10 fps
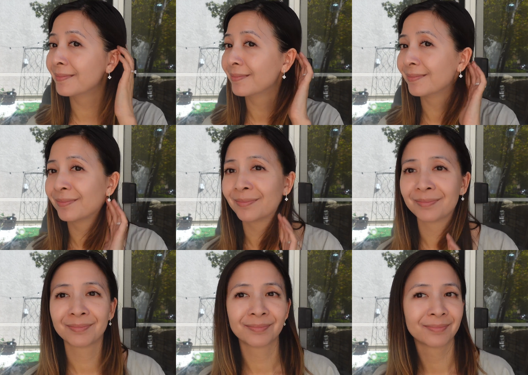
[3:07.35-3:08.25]

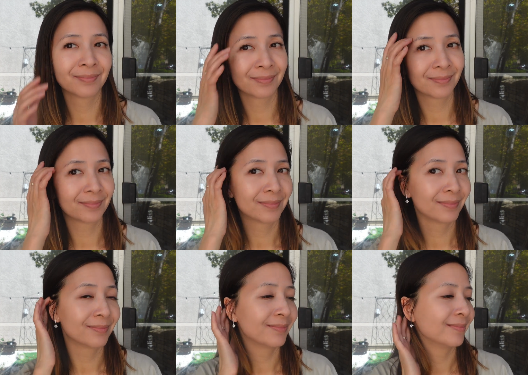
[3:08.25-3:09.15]

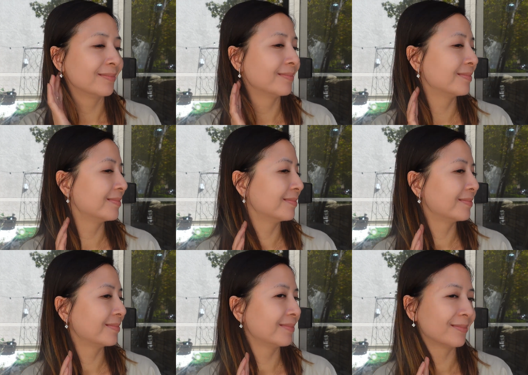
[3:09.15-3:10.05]

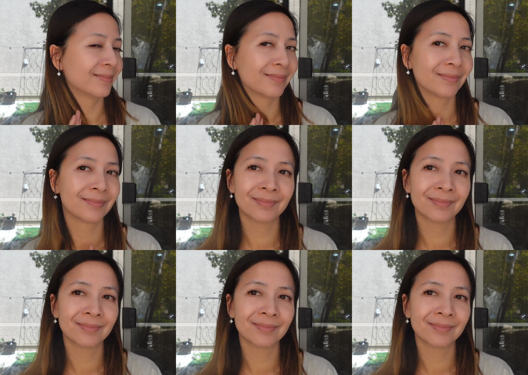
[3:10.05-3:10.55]
Nothing is said.